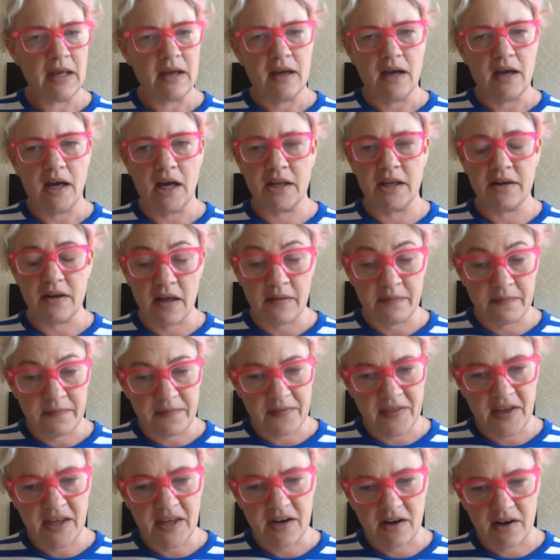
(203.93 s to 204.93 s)
And, and
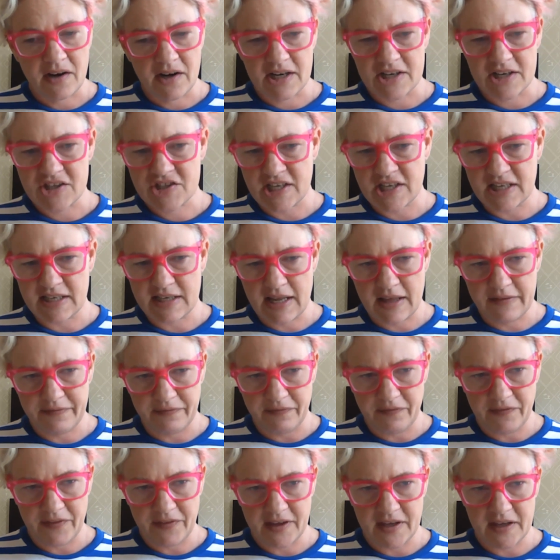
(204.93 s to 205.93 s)
then I actually led
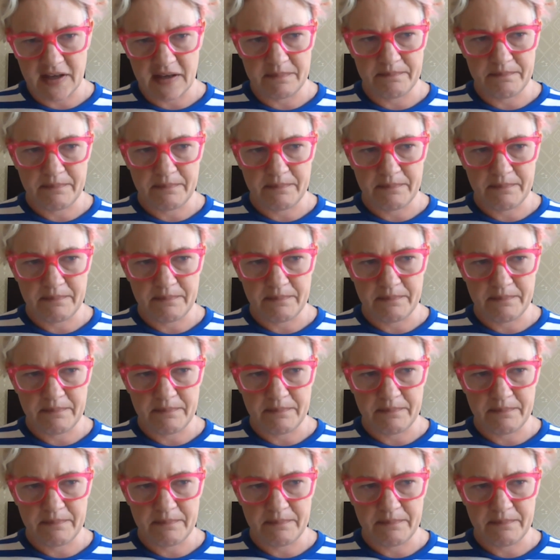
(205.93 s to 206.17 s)
the